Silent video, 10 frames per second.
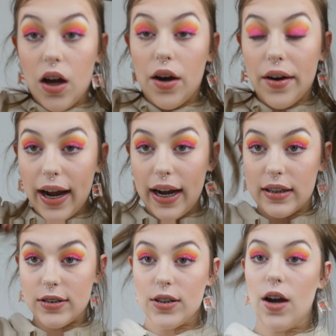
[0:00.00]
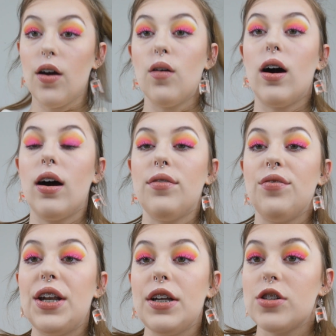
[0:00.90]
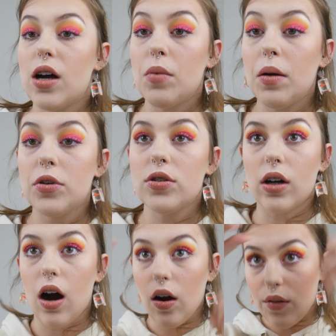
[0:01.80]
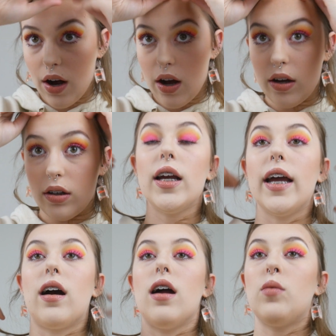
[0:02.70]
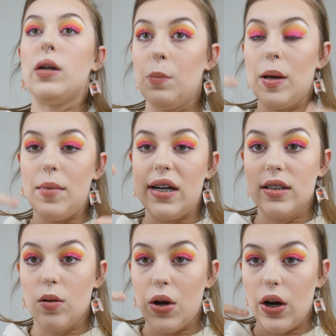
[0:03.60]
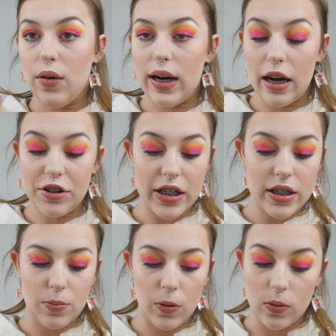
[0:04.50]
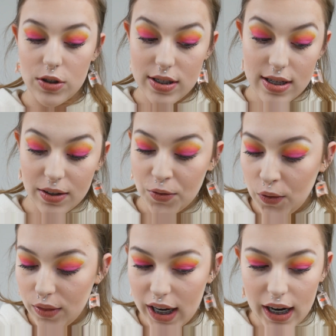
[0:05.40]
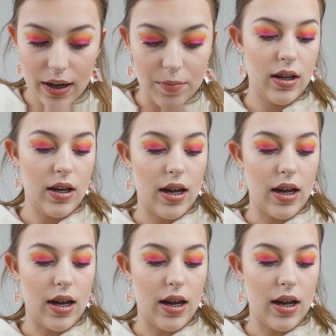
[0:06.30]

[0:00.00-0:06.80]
Okay, so I've finished up my mascara. It kind of went a bit messy on my lower lashes, but we'll just ignore that.